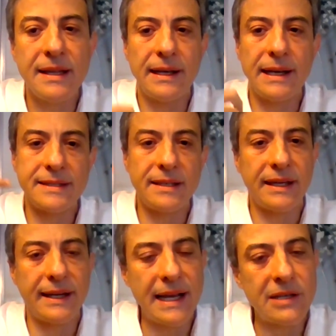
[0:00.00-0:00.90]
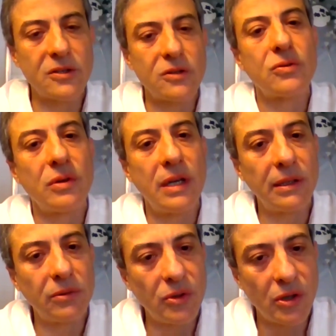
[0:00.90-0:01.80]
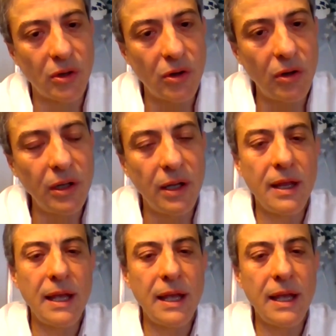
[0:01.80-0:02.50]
less iterations to get to your goal.